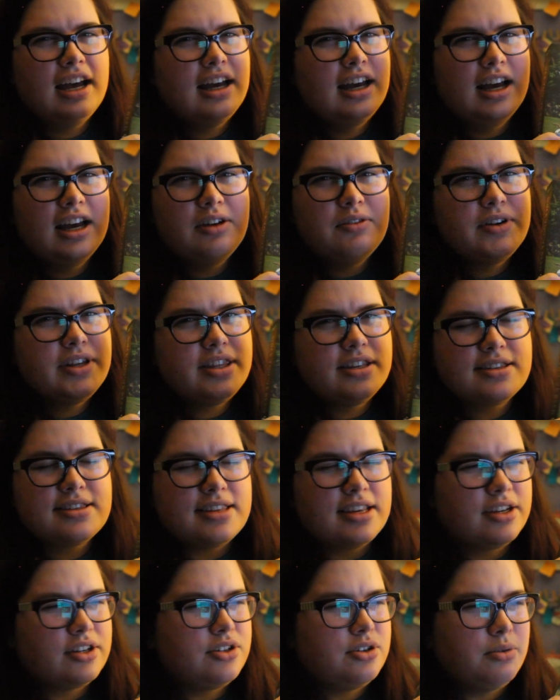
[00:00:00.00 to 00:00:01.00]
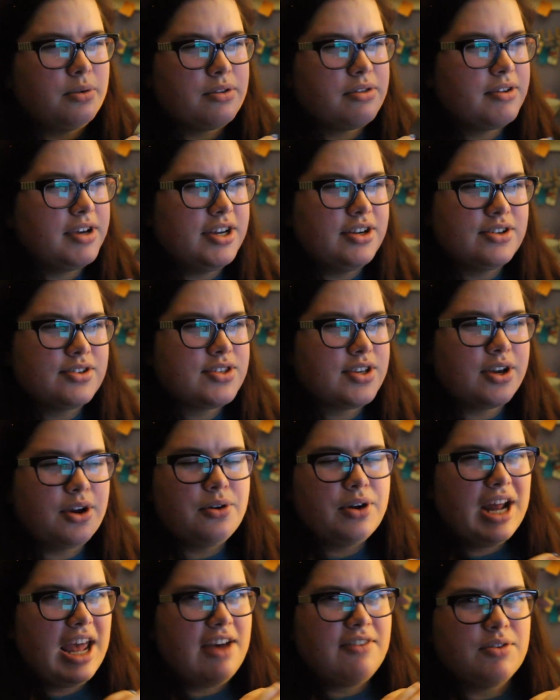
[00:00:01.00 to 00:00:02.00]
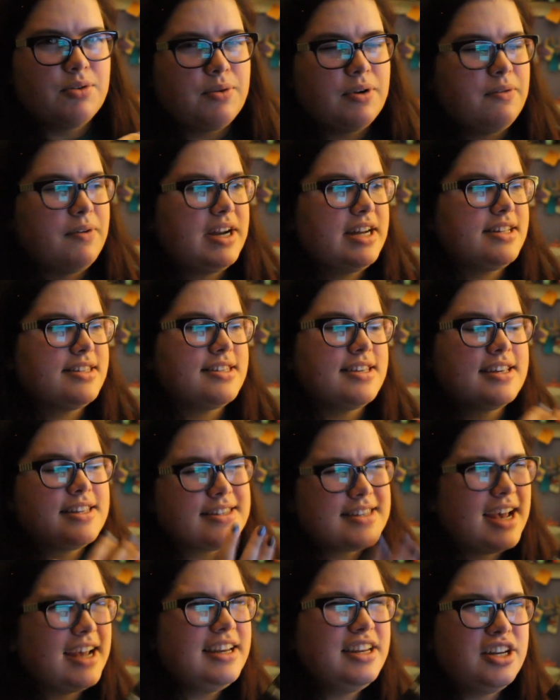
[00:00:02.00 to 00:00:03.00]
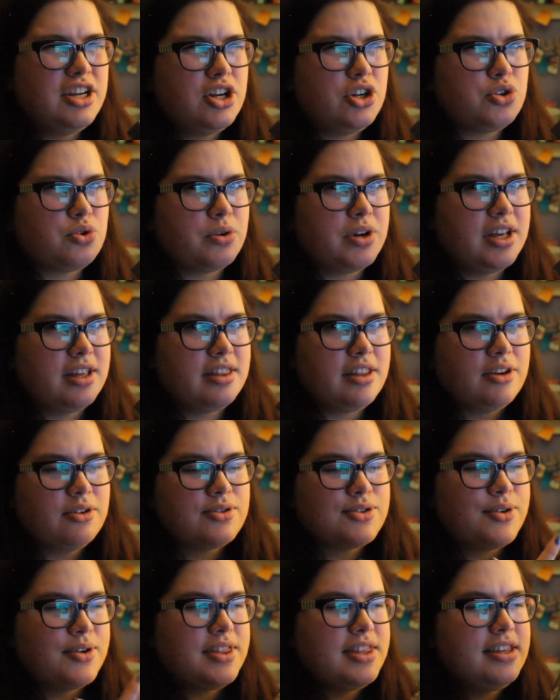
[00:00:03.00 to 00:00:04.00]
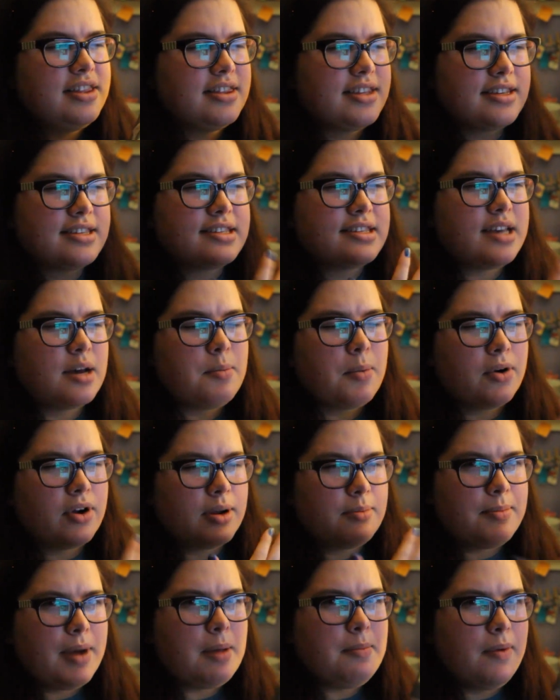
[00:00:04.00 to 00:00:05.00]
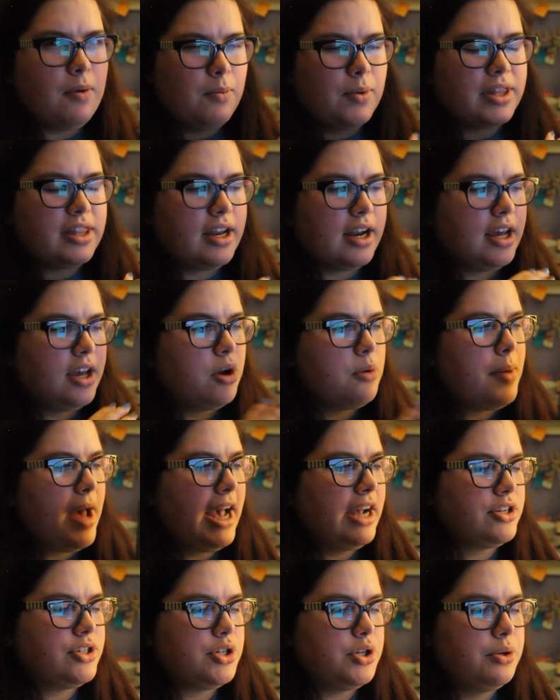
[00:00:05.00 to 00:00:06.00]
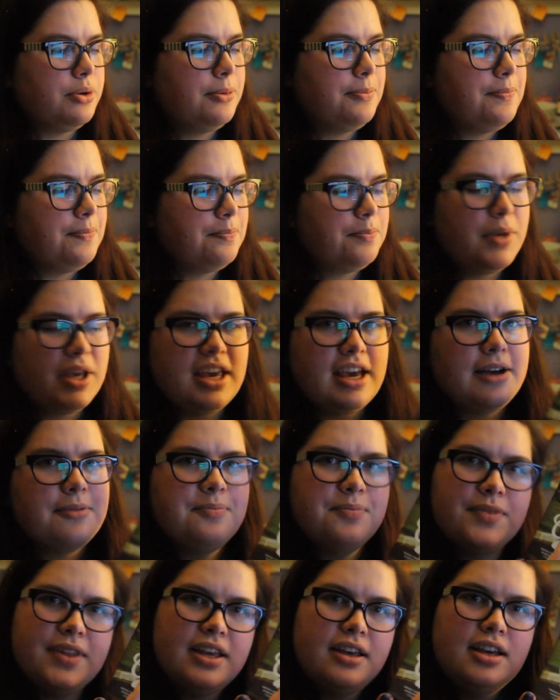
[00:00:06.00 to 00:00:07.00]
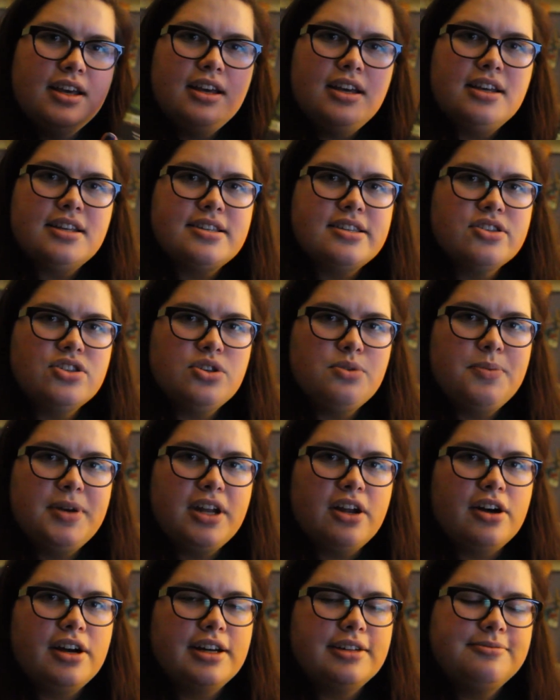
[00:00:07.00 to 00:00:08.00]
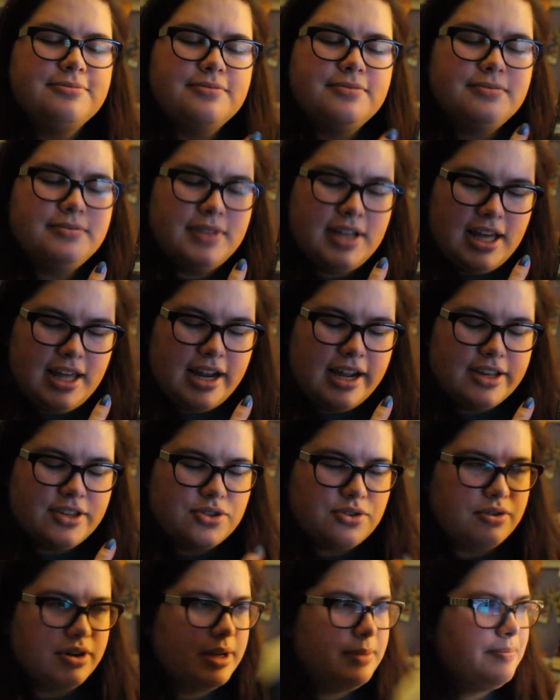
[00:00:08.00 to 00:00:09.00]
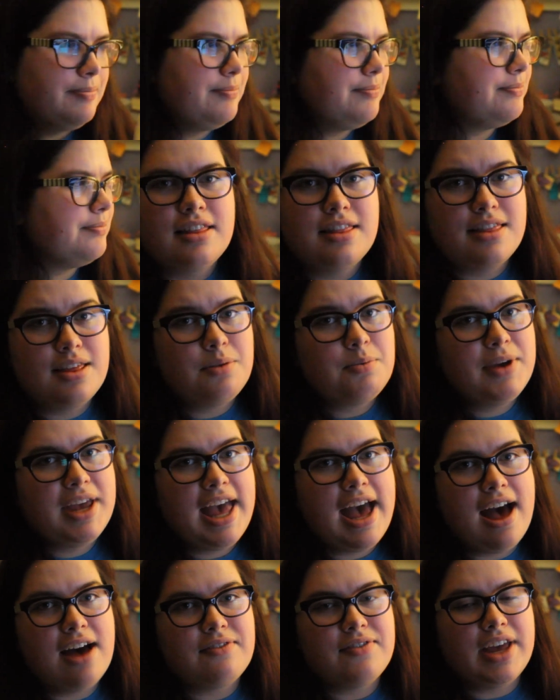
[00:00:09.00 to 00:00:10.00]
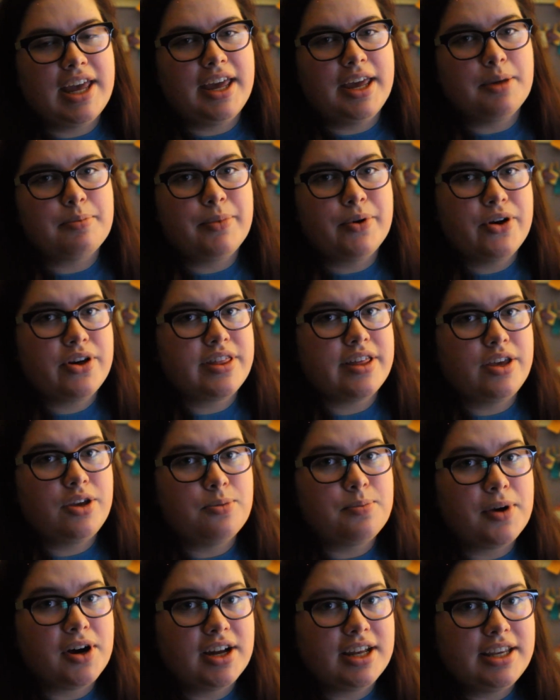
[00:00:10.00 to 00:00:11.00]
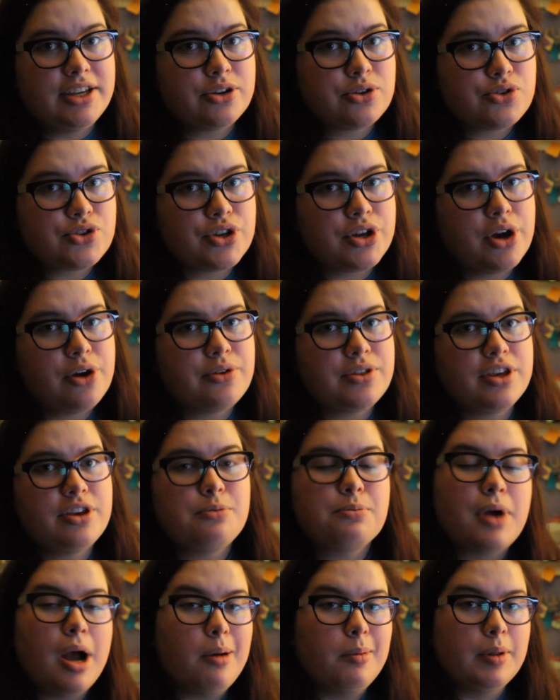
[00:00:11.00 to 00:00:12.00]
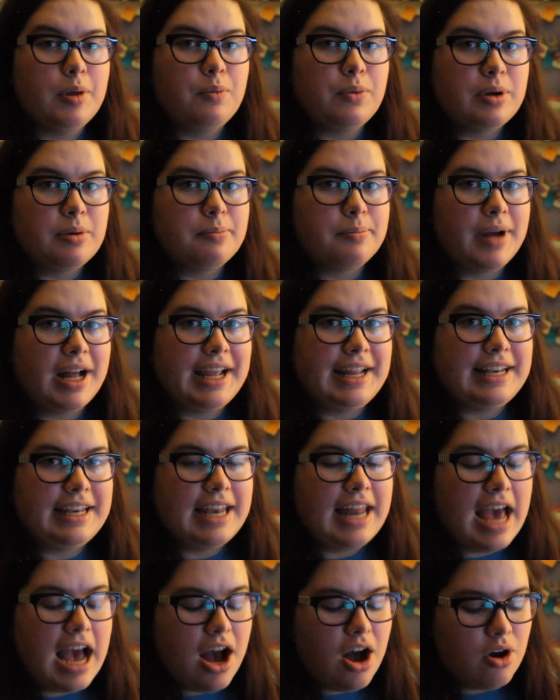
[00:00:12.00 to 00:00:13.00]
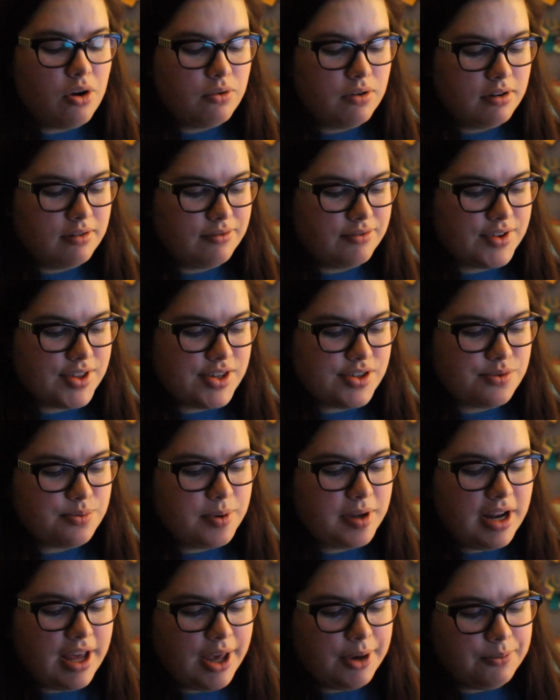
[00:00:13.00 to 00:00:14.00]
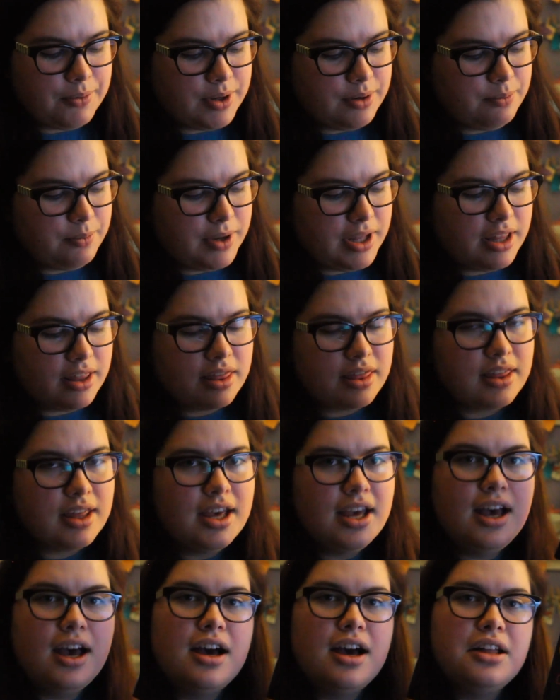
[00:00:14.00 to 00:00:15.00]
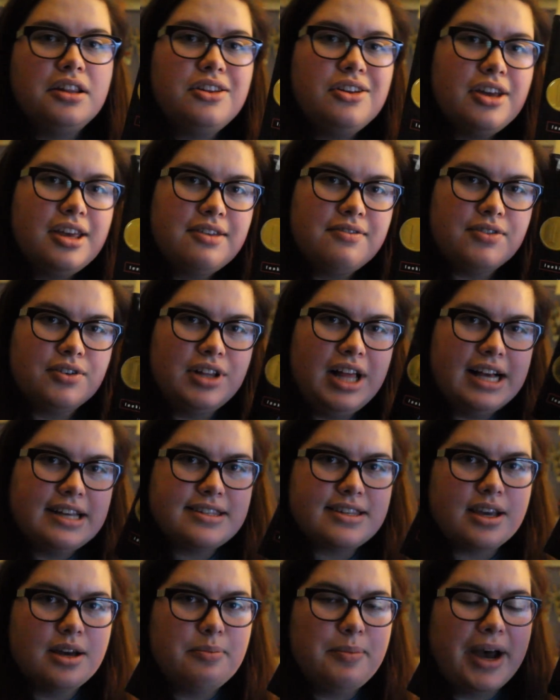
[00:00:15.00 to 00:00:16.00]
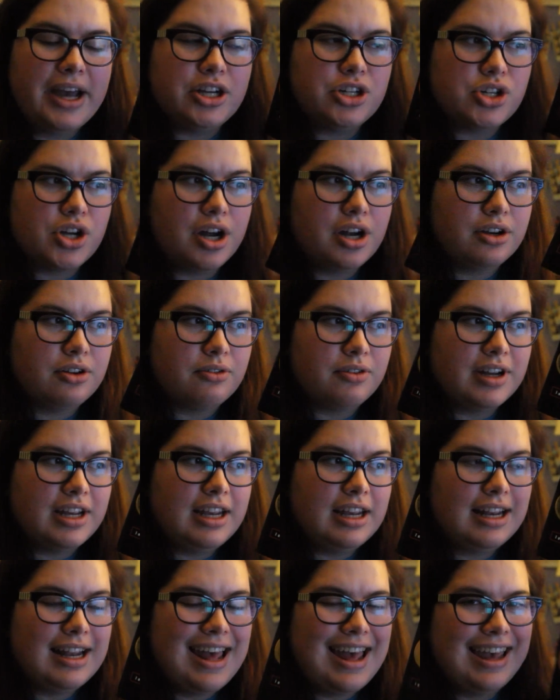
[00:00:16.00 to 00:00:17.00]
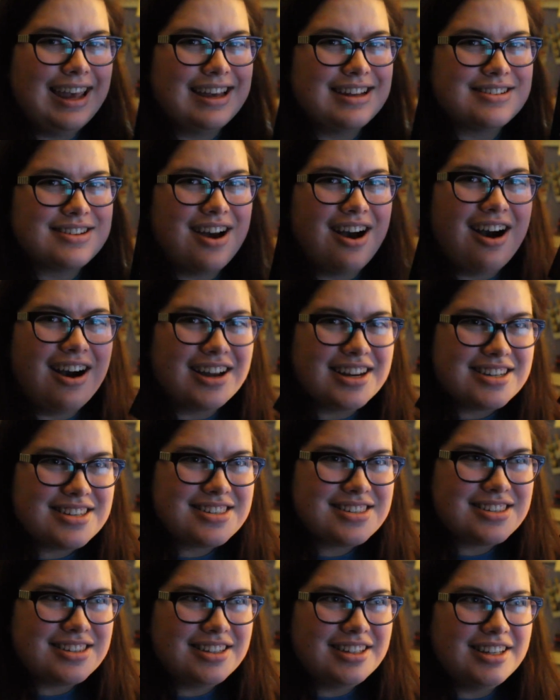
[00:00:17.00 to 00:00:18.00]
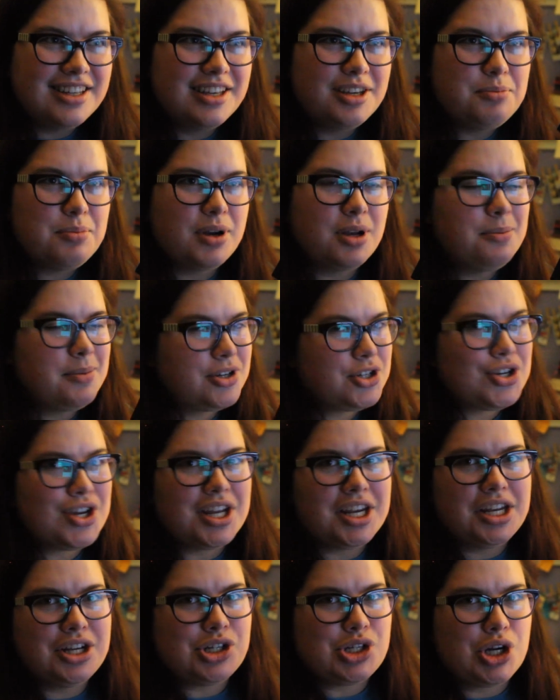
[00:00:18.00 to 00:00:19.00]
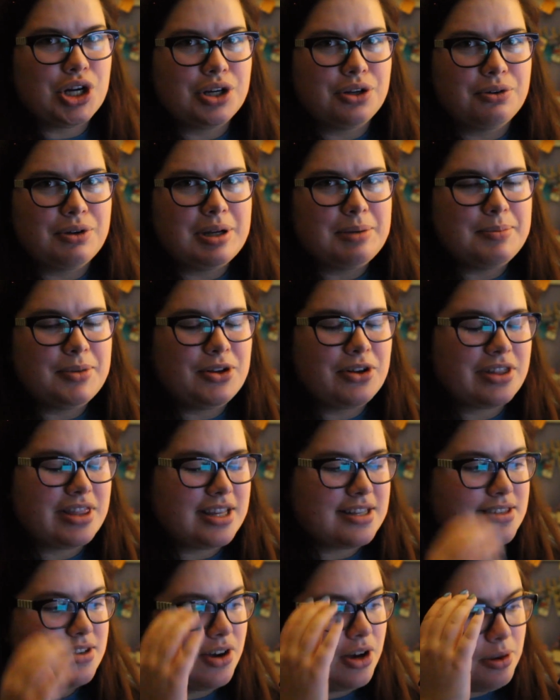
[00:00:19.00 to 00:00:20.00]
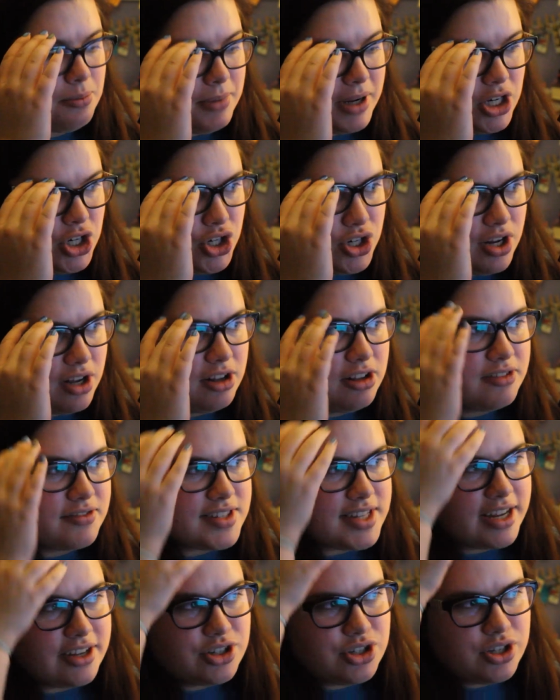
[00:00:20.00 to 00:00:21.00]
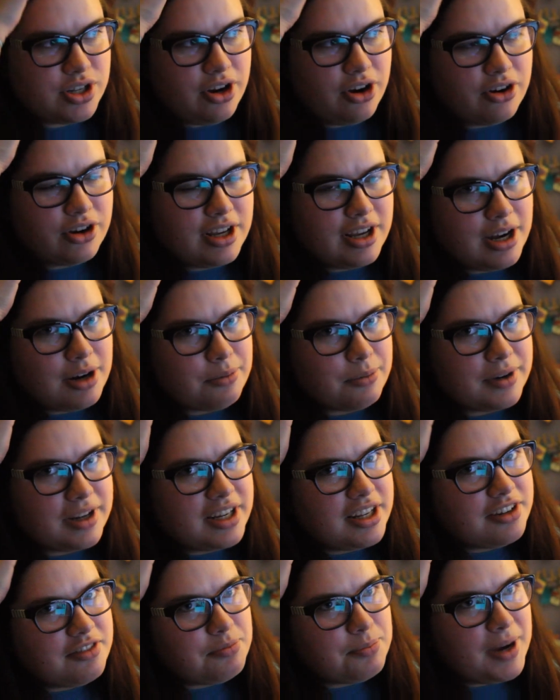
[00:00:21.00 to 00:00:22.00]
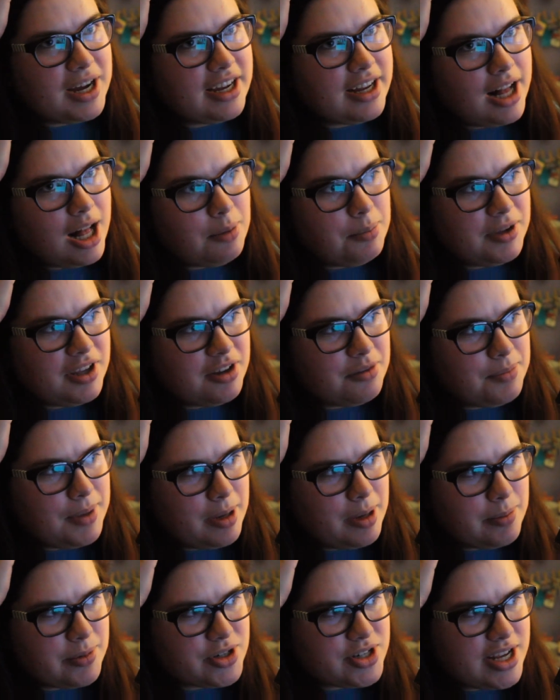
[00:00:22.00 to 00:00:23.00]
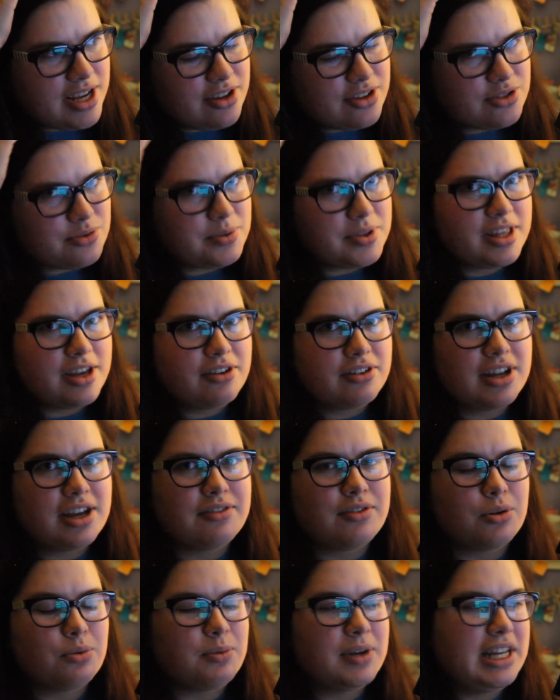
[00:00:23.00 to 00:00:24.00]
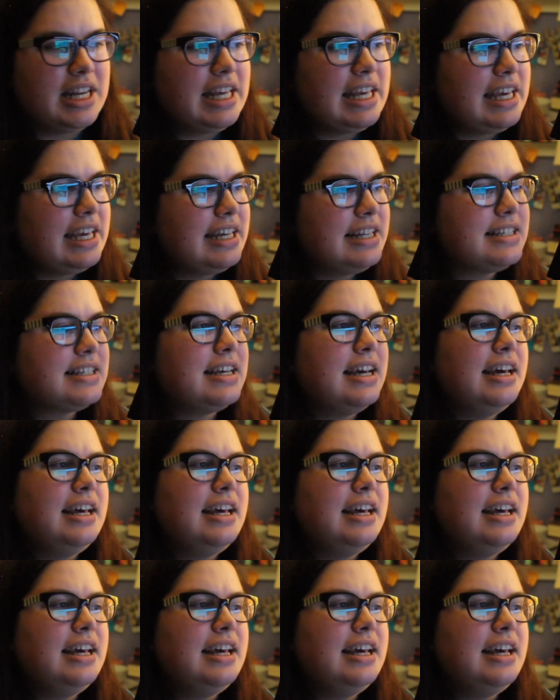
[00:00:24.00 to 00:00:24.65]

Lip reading: I read this like 2 or 3 years ago and I haven't reread it since. I did enjoy it though, so I think this summer it might be one that I go back to. But yeah, Since You've Been Gone and ice cream. Then we have a book that you bought years ago that you probably wouldn't buy now. For this one, I went with Looking for Alaska by John Green, and honestly, pretty much any John Green book that's on my shelves. I actually already got rid of my copy of Paper Towns without ever reading it.